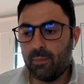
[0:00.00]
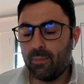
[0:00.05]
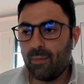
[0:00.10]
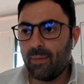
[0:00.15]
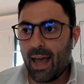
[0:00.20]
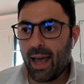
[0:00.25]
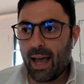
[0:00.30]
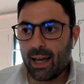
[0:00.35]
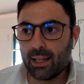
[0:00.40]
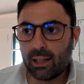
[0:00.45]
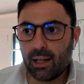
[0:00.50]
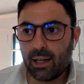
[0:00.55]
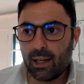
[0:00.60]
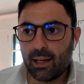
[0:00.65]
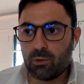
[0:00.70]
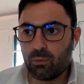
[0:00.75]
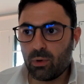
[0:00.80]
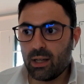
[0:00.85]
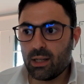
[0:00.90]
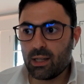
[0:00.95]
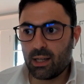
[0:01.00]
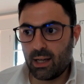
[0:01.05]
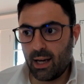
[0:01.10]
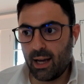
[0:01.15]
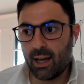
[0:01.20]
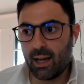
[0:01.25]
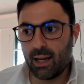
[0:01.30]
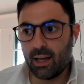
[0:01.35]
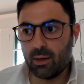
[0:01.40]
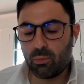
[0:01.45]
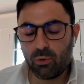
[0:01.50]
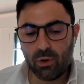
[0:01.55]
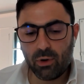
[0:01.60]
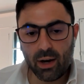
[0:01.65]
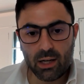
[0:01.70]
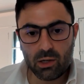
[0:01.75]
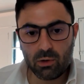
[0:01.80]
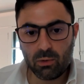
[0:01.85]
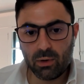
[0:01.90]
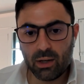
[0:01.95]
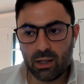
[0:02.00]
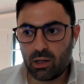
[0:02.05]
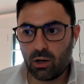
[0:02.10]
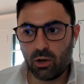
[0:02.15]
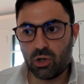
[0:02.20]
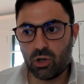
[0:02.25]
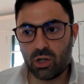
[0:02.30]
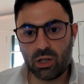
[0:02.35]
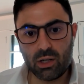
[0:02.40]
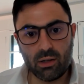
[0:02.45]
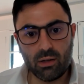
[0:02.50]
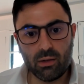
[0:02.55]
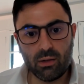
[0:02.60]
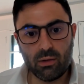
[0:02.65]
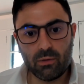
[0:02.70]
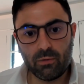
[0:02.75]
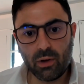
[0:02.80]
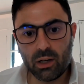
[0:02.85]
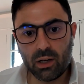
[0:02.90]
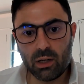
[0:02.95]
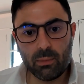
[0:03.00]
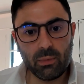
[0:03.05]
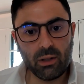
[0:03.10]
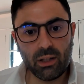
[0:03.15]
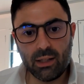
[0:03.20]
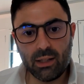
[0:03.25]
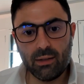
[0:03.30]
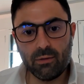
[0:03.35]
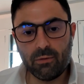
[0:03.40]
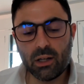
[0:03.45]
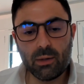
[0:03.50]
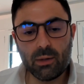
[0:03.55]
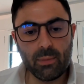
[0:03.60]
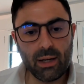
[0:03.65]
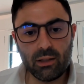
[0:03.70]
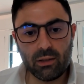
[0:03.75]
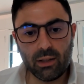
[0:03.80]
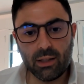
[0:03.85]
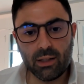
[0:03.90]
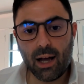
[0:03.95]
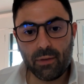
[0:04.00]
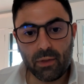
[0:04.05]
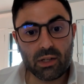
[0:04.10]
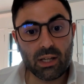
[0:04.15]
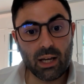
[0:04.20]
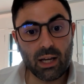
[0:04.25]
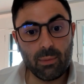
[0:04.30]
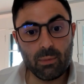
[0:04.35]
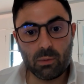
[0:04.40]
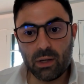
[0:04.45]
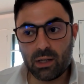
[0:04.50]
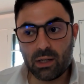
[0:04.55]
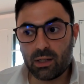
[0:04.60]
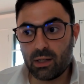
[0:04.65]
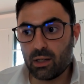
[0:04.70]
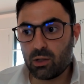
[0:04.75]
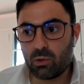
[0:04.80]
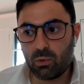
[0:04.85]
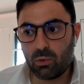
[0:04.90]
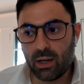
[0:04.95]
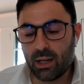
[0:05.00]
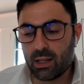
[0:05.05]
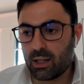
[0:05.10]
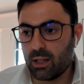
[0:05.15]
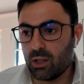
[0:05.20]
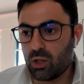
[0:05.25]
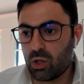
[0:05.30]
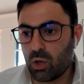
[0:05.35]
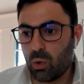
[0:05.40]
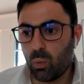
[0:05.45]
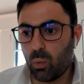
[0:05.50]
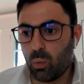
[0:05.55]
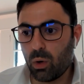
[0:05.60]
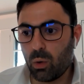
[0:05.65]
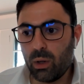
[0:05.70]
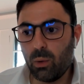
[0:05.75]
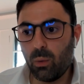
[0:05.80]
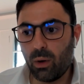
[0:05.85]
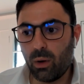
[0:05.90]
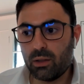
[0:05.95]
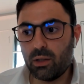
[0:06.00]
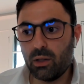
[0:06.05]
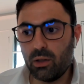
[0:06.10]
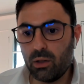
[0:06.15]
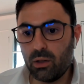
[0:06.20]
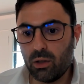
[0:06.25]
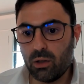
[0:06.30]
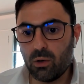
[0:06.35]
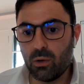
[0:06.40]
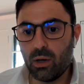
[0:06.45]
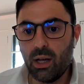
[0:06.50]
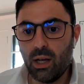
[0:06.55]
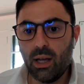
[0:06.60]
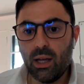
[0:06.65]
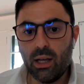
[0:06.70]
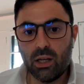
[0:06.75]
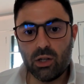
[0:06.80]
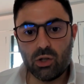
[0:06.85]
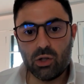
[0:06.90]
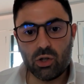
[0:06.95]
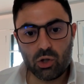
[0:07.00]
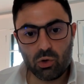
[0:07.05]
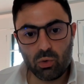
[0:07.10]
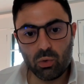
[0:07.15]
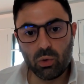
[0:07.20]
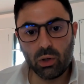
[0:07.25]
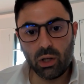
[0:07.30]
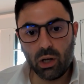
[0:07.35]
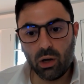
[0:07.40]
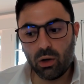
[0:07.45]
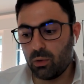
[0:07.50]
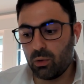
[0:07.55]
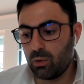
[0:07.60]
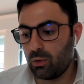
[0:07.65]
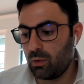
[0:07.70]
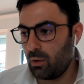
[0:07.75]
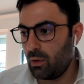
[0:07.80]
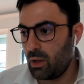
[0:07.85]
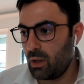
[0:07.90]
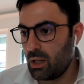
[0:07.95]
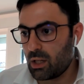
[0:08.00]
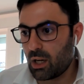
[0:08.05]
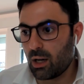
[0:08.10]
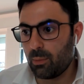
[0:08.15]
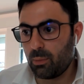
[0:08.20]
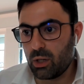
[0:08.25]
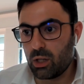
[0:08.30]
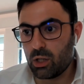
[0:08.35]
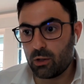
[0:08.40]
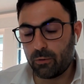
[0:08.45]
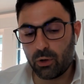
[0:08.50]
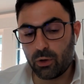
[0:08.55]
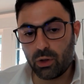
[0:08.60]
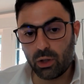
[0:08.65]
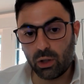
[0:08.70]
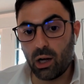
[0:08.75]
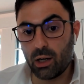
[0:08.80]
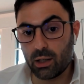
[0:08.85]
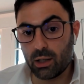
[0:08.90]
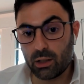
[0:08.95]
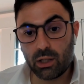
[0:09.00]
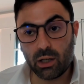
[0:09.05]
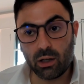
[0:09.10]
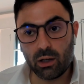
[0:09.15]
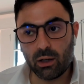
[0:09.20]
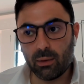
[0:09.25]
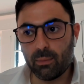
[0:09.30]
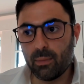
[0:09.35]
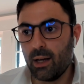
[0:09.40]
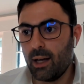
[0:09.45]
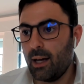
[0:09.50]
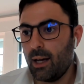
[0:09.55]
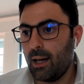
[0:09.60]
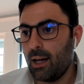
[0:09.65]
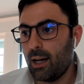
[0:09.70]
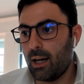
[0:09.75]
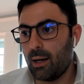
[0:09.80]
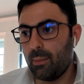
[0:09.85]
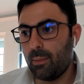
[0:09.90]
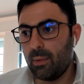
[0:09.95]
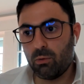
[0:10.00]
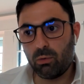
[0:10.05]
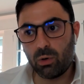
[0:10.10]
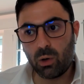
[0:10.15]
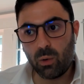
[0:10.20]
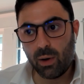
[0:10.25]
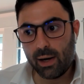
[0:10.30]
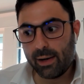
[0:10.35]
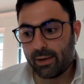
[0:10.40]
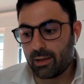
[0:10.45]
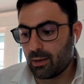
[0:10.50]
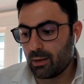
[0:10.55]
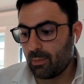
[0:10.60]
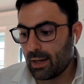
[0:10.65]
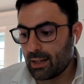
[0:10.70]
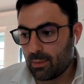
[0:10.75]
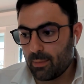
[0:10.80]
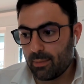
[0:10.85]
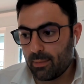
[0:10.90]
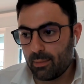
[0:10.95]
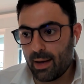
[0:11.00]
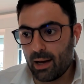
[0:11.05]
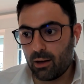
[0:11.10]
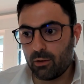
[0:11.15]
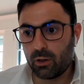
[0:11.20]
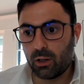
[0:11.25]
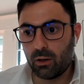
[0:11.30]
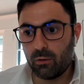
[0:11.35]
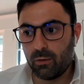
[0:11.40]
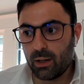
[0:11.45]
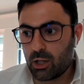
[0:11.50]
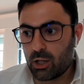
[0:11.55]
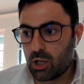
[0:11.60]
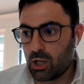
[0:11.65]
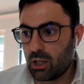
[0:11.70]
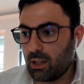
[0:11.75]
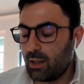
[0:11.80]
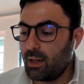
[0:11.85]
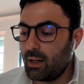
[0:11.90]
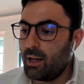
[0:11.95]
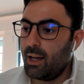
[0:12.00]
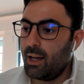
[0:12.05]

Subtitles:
headline risk and price risk are just fundamentally not the same as business risk. And so what we want to do is just truly own these companies for the long term. It requires immense amount of conviction.